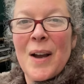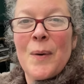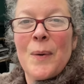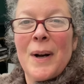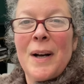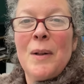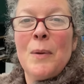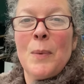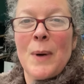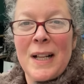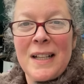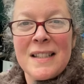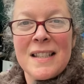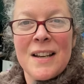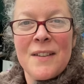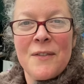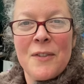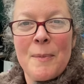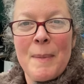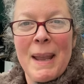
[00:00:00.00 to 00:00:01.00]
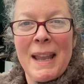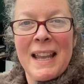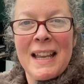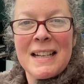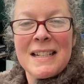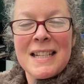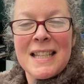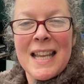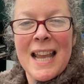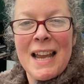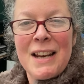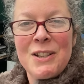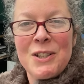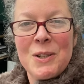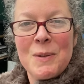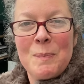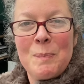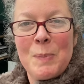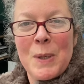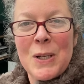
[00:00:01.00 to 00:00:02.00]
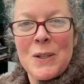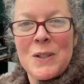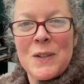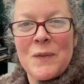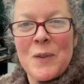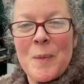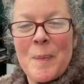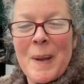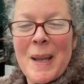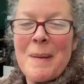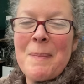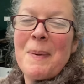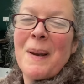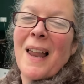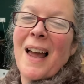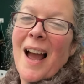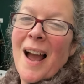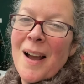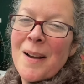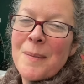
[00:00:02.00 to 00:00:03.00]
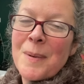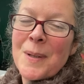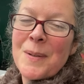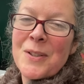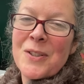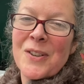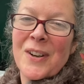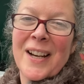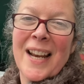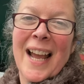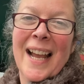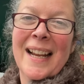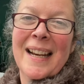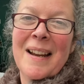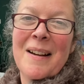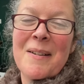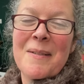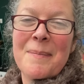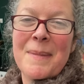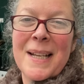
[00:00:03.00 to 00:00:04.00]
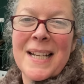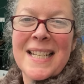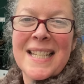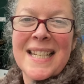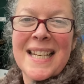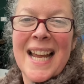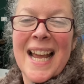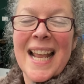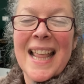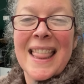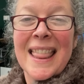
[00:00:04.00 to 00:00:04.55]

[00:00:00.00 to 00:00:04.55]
Well done for making it to the end, you beautiful people. I hope you enjoyed hanging out with me today.